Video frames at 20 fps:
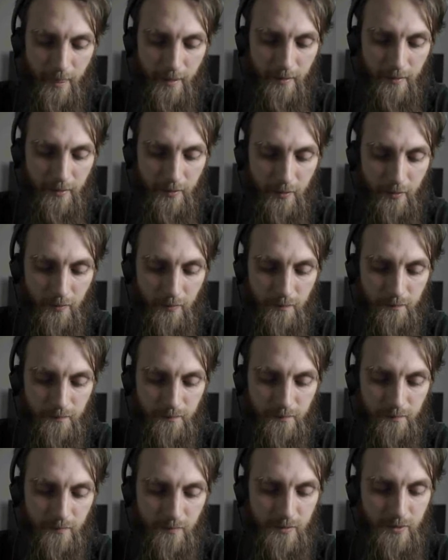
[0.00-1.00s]
you know,
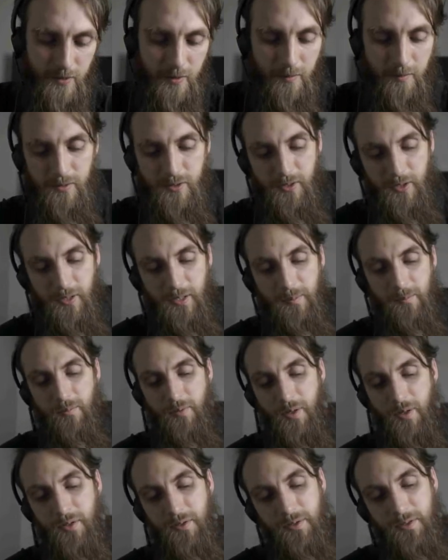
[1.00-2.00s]
some certain
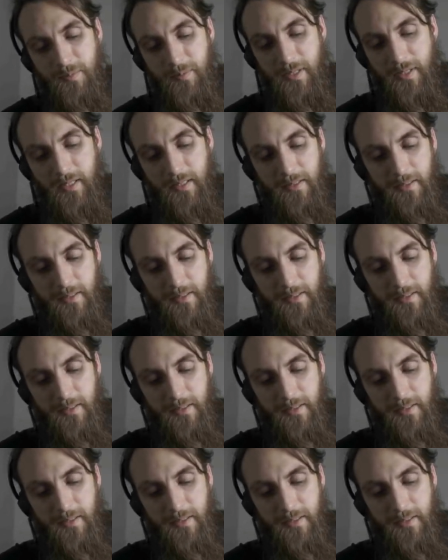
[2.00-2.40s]
brothers, man.